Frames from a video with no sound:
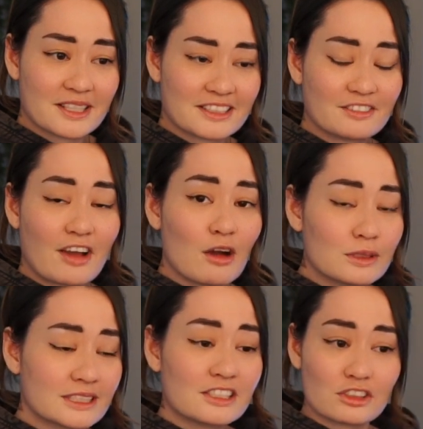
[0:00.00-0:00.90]
had mess, if I
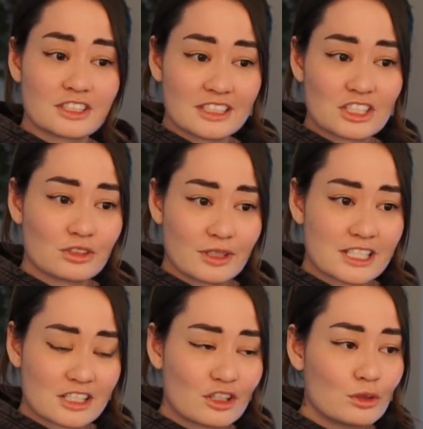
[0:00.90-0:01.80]
was in your
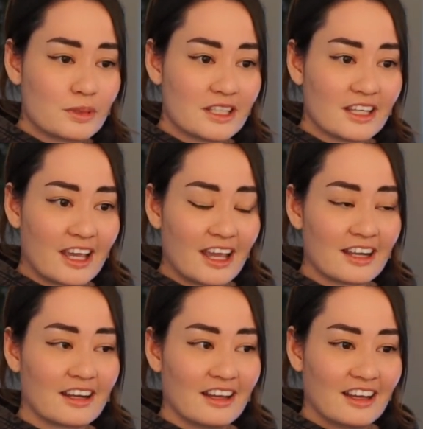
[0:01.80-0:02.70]
situation, O P,
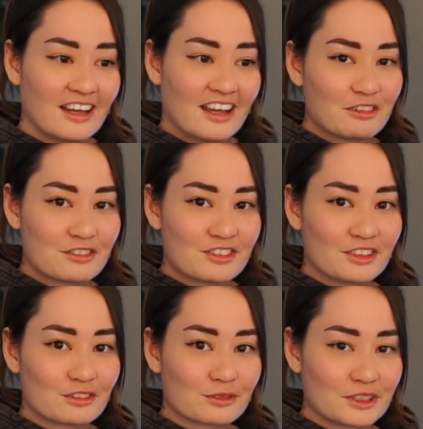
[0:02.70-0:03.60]
and I would
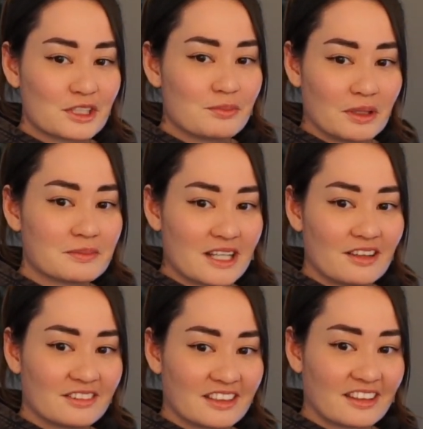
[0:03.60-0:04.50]
feel really bummed
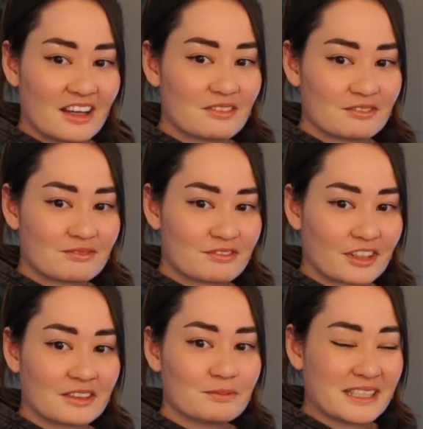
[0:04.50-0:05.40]
out that that
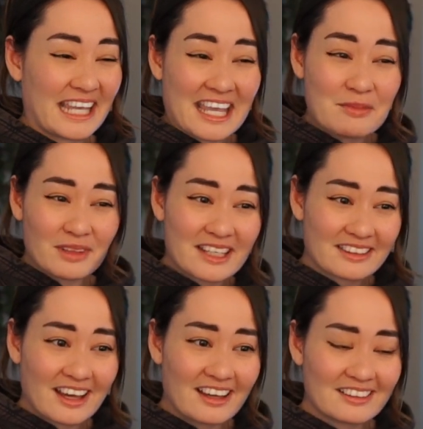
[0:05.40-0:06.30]
friend became
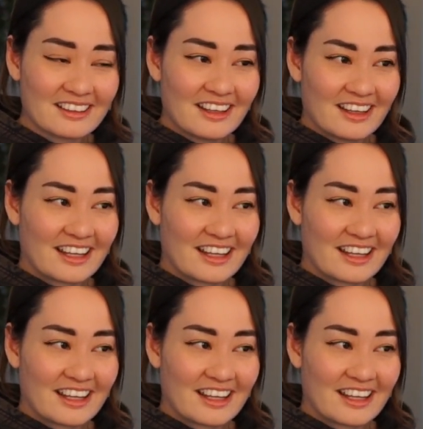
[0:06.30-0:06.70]
like that.